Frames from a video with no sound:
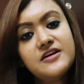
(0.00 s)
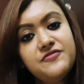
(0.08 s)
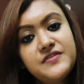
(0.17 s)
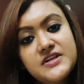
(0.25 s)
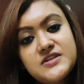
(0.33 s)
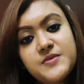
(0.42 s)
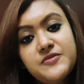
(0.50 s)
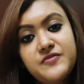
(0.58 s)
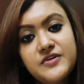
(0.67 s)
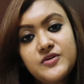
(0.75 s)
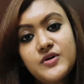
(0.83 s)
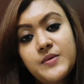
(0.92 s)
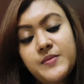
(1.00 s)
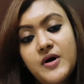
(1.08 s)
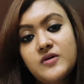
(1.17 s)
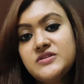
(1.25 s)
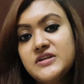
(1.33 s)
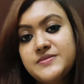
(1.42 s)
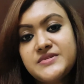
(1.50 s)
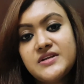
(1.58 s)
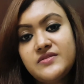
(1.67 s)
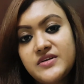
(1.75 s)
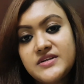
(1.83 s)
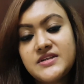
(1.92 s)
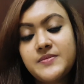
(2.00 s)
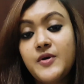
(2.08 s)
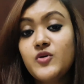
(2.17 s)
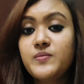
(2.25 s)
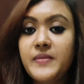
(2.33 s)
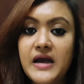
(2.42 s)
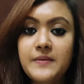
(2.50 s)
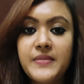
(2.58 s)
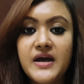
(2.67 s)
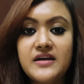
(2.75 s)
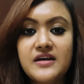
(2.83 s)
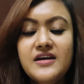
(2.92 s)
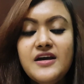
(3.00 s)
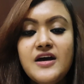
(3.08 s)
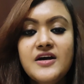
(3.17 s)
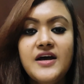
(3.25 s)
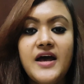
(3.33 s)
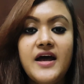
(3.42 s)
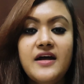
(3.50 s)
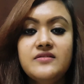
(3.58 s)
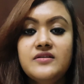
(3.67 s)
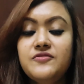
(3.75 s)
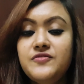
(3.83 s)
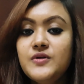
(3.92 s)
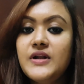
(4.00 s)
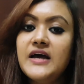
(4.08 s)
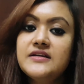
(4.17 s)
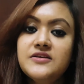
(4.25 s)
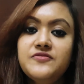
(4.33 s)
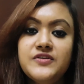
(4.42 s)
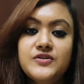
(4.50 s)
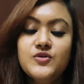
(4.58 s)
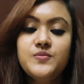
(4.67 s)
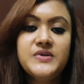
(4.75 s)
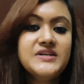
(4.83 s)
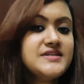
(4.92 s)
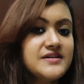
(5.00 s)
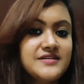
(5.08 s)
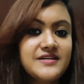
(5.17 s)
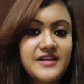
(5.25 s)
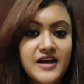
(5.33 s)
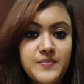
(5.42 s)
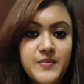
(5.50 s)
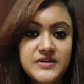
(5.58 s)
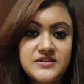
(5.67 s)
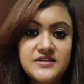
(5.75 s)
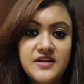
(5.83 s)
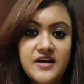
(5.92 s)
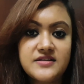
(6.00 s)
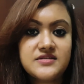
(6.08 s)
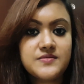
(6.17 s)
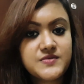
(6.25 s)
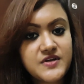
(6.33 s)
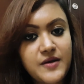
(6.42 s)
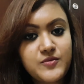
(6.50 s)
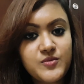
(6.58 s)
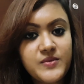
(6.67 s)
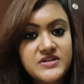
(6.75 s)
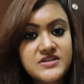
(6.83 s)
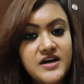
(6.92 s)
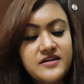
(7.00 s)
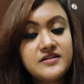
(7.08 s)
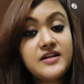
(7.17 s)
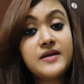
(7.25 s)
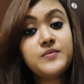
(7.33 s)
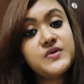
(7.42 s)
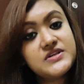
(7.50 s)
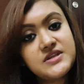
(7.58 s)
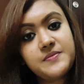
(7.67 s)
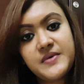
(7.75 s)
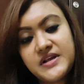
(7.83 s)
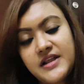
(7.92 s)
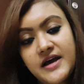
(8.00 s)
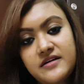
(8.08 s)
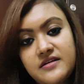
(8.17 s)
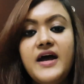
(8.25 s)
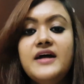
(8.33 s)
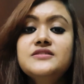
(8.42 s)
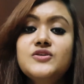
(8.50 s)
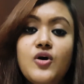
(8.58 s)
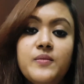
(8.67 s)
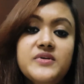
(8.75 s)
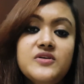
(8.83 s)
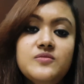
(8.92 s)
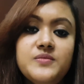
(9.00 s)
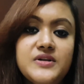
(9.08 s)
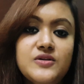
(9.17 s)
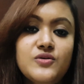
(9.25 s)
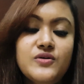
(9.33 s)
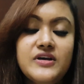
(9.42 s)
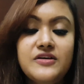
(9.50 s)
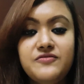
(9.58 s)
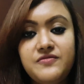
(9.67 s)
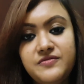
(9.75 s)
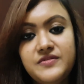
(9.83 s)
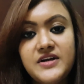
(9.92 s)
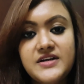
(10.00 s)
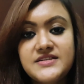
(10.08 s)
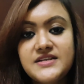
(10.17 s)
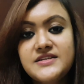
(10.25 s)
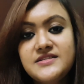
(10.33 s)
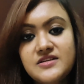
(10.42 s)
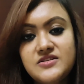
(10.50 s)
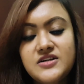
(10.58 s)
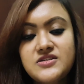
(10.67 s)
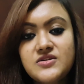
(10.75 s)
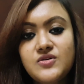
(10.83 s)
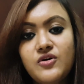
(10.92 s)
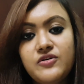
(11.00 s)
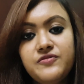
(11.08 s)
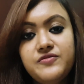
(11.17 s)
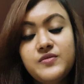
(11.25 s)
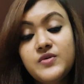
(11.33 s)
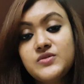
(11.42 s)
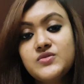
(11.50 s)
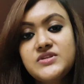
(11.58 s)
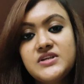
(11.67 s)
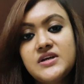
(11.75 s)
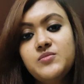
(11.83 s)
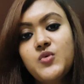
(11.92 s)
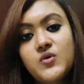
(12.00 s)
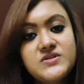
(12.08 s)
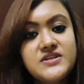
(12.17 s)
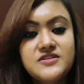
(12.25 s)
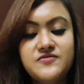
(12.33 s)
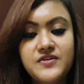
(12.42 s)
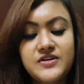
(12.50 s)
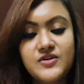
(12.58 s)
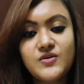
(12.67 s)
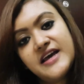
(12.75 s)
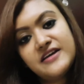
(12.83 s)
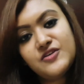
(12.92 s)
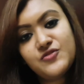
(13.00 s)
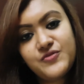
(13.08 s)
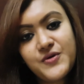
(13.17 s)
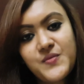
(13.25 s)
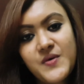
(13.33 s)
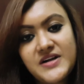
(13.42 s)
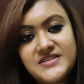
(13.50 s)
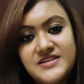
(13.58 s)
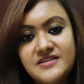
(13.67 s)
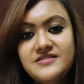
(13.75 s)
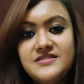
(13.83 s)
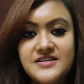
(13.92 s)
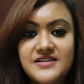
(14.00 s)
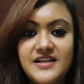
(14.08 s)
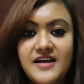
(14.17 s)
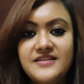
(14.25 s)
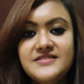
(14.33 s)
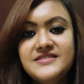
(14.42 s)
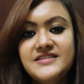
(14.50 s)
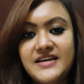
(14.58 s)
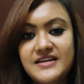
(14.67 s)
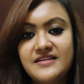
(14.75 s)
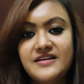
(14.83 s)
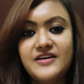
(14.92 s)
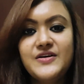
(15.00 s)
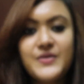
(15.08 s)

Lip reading: I finished my video about tips and tricks about backpacking. And if you like the video, please hit the like button and subscribe to my channel and press the bell icon, and comment down below if there is any suggestion or if you want to see more such videos. Thank you for watching. Till then, take care.